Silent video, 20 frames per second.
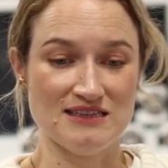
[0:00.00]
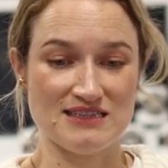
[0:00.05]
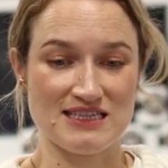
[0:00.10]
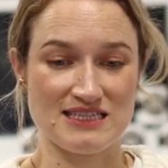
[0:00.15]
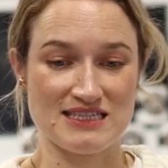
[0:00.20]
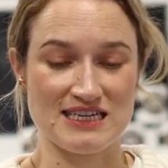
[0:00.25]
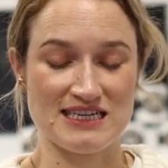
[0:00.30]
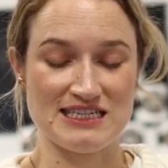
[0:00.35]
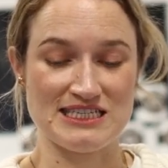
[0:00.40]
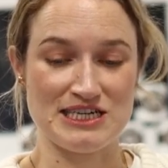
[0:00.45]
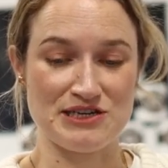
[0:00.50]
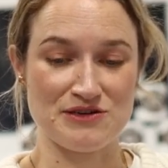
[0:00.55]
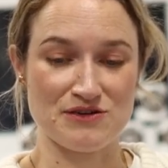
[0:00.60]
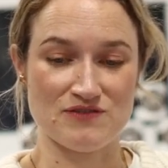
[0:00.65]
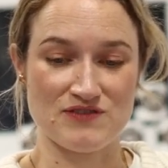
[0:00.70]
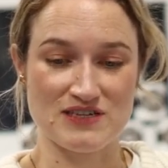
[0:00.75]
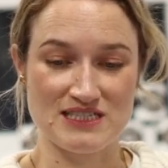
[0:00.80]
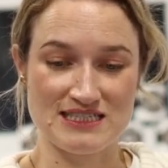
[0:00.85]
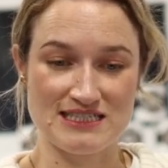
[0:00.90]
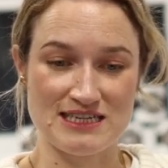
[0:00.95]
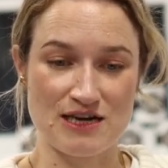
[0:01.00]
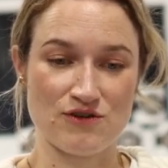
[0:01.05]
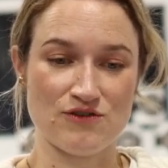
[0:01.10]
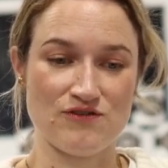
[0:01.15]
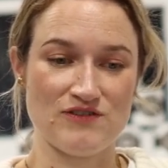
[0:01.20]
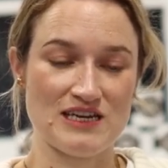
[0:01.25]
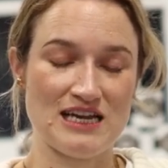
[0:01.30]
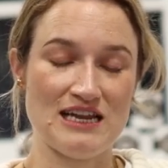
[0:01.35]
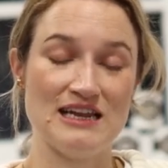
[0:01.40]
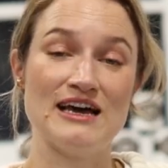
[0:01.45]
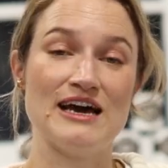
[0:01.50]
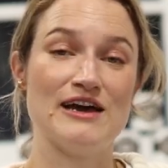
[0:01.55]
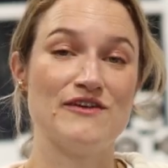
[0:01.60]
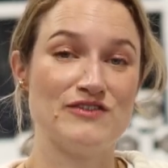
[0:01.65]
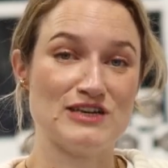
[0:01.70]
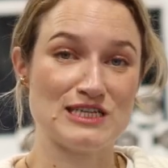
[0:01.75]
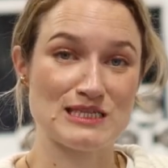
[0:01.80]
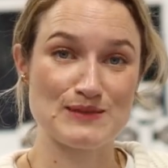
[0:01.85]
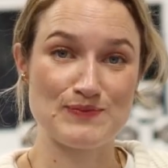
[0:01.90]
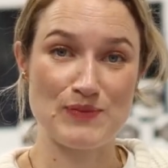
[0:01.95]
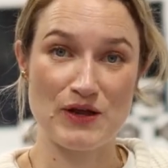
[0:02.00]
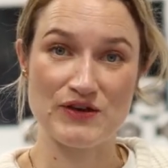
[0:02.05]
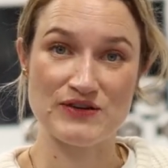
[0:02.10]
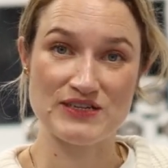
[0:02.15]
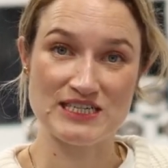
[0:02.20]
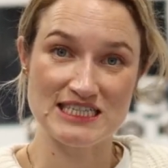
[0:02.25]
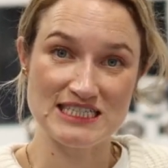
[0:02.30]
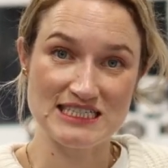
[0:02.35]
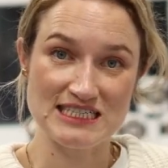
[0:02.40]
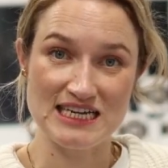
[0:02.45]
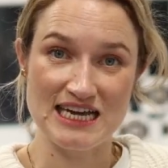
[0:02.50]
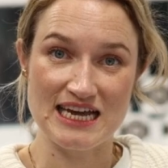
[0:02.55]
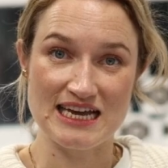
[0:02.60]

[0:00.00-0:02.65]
this idea of a self and a life exploded,